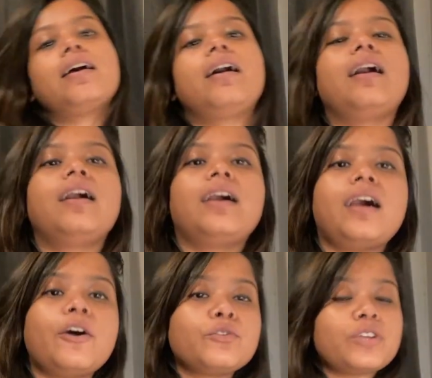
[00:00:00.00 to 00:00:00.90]

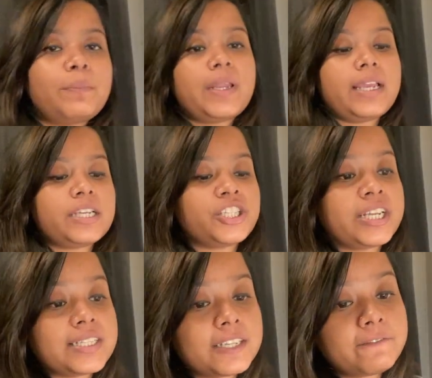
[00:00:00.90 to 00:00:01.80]
how to apply a
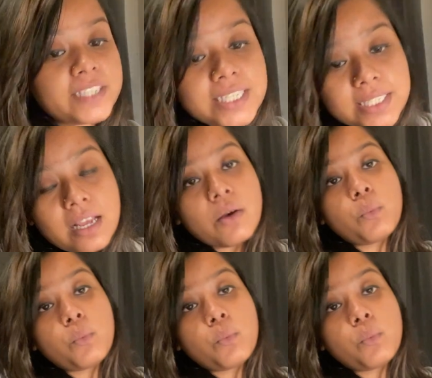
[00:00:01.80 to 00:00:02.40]
Schengen visa,